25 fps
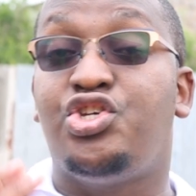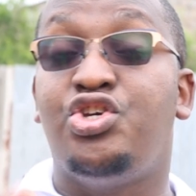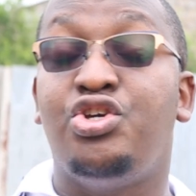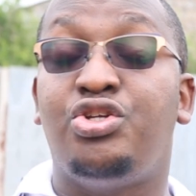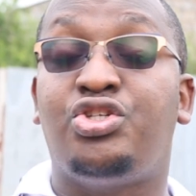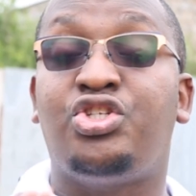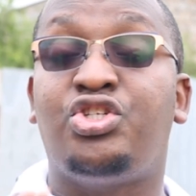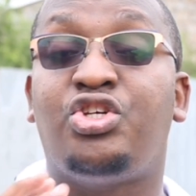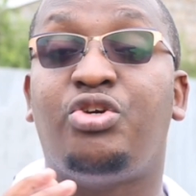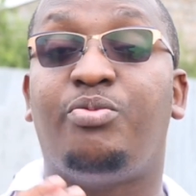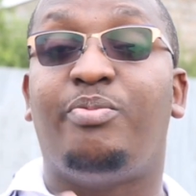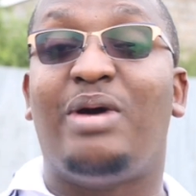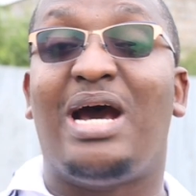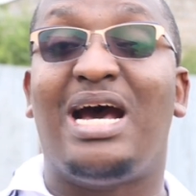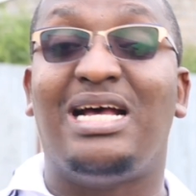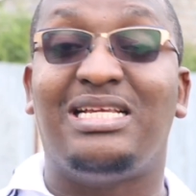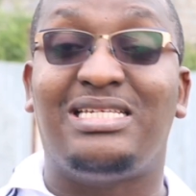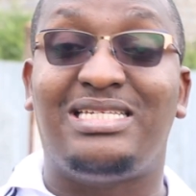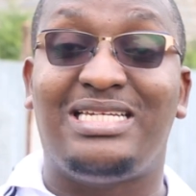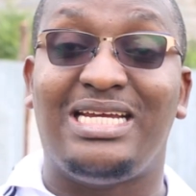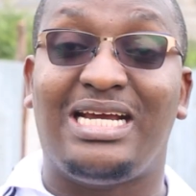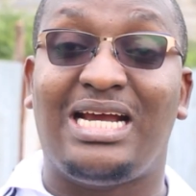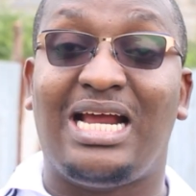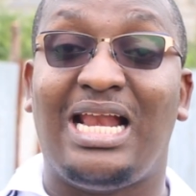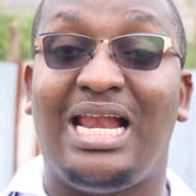YouTube has
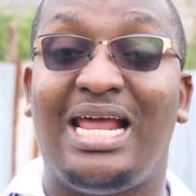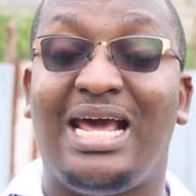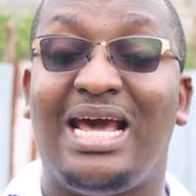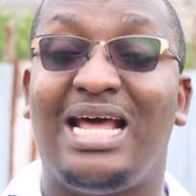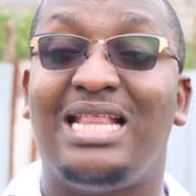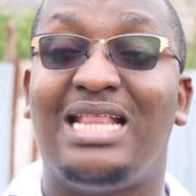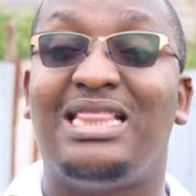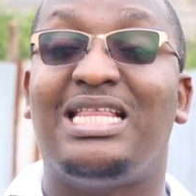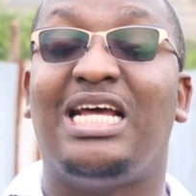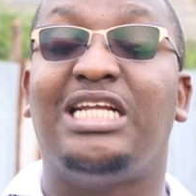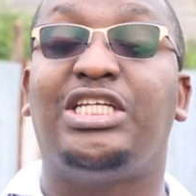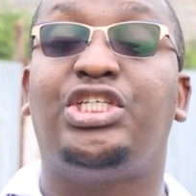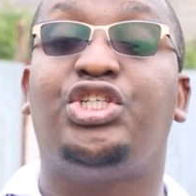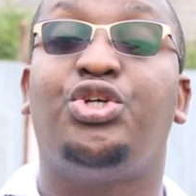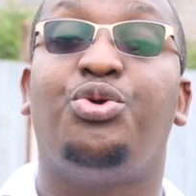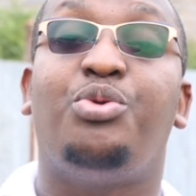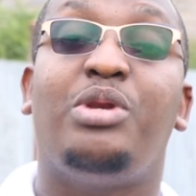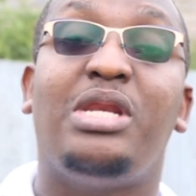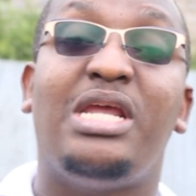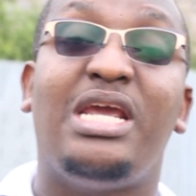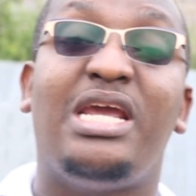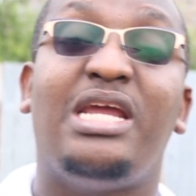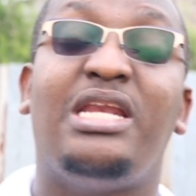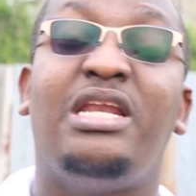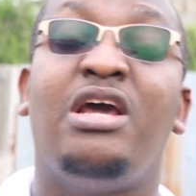declared that you
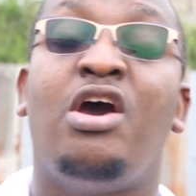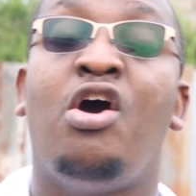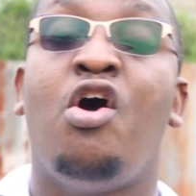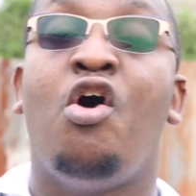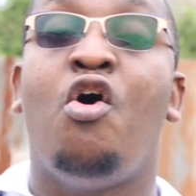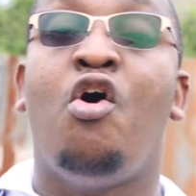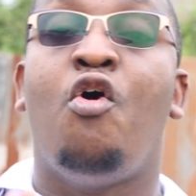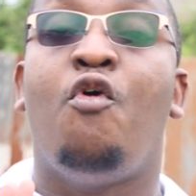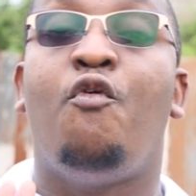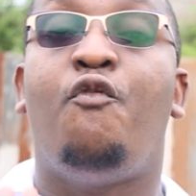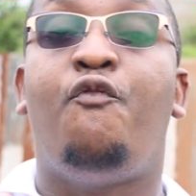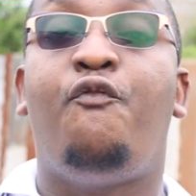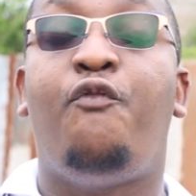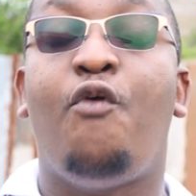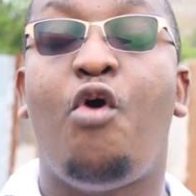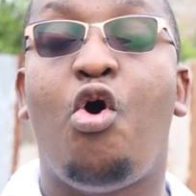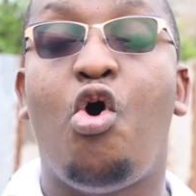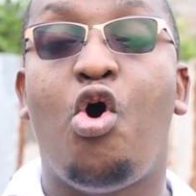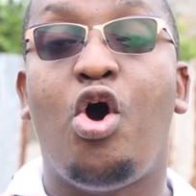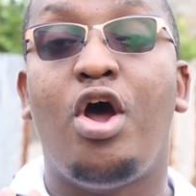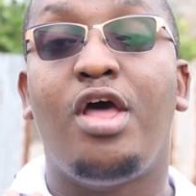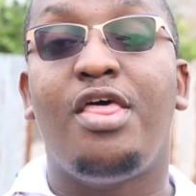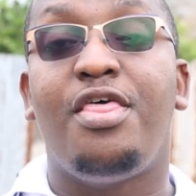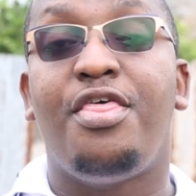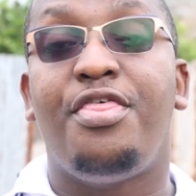need
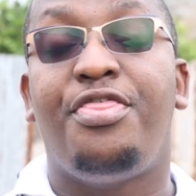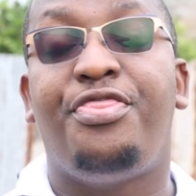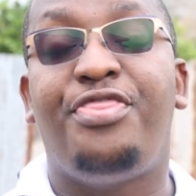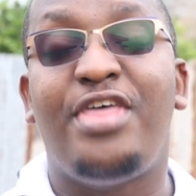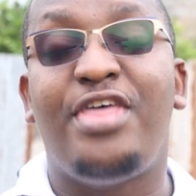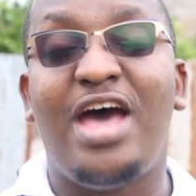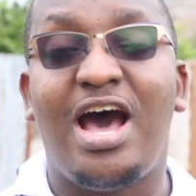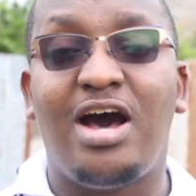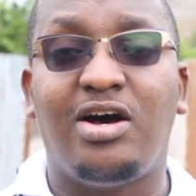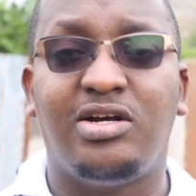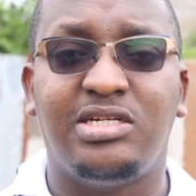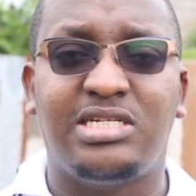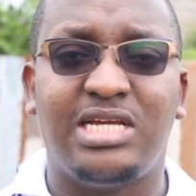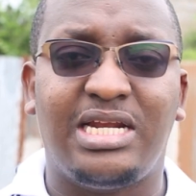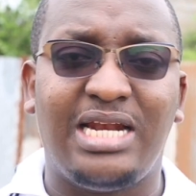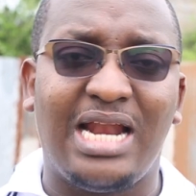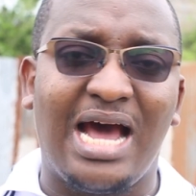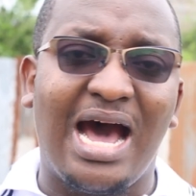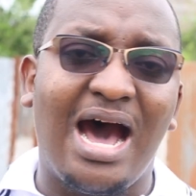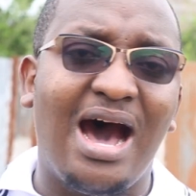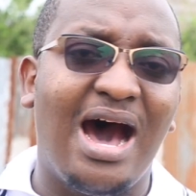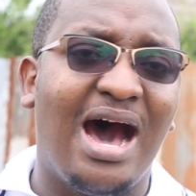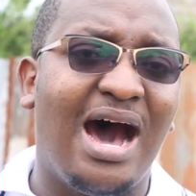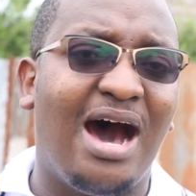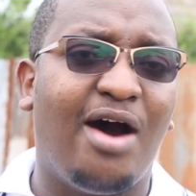4,000
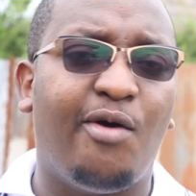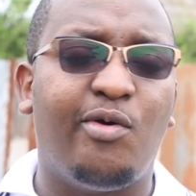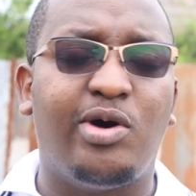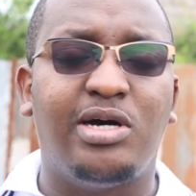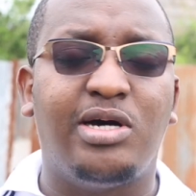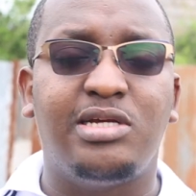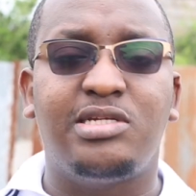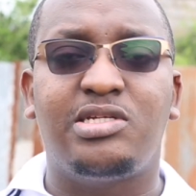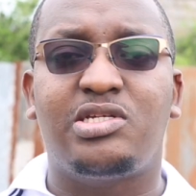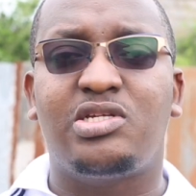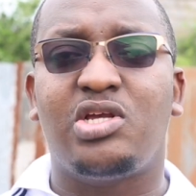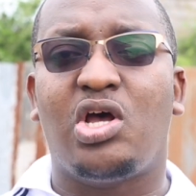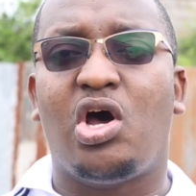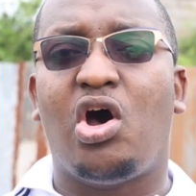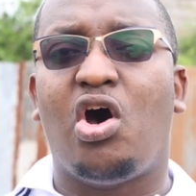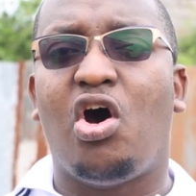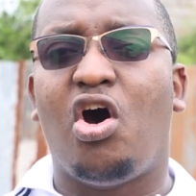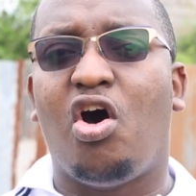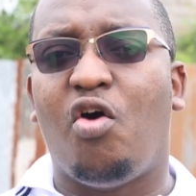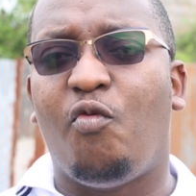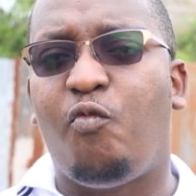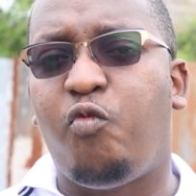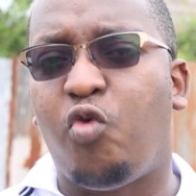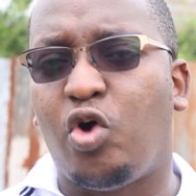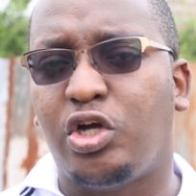hours
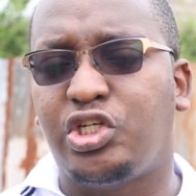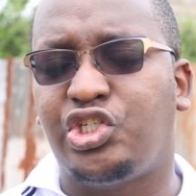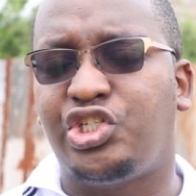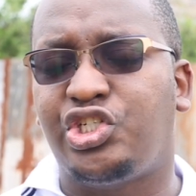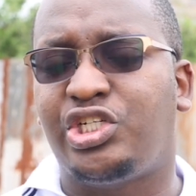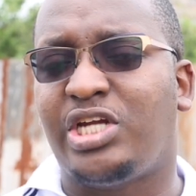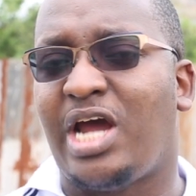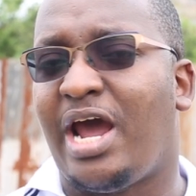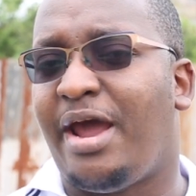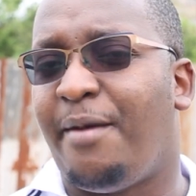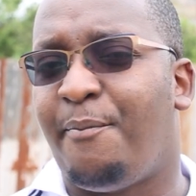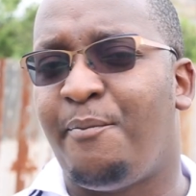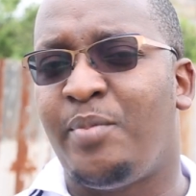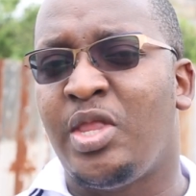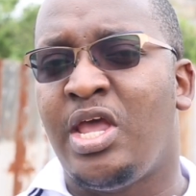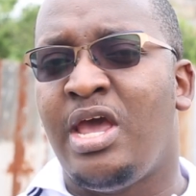of watch time.